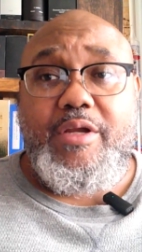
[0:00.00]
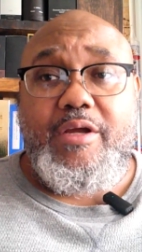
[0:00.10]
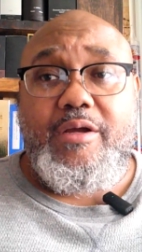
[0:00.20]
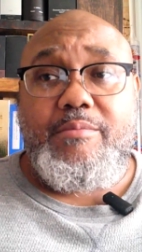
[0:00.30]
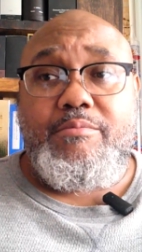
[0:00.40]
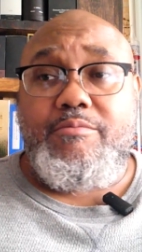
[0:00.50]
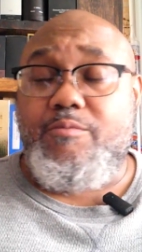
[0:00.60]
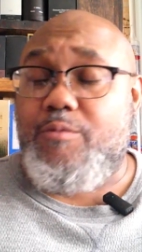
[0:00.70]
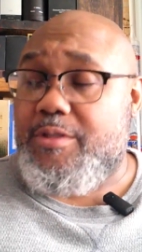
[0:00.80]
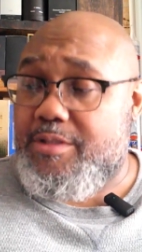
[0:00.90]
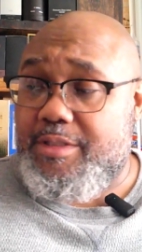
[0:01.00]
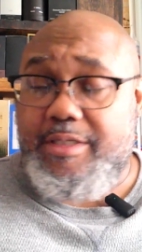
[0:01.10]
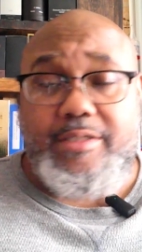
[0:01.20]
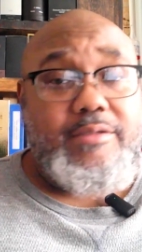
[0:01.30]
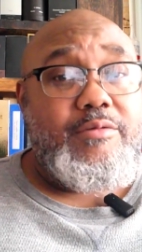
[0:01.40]
But um, once
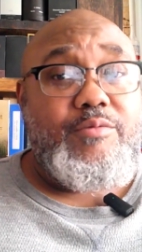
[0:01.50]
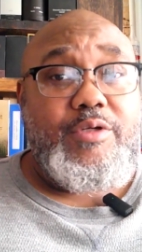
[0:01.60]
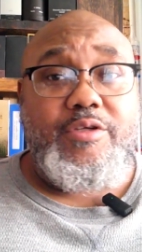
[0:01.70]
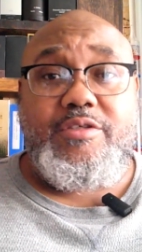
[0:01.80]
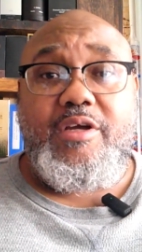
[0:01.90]
again, we're going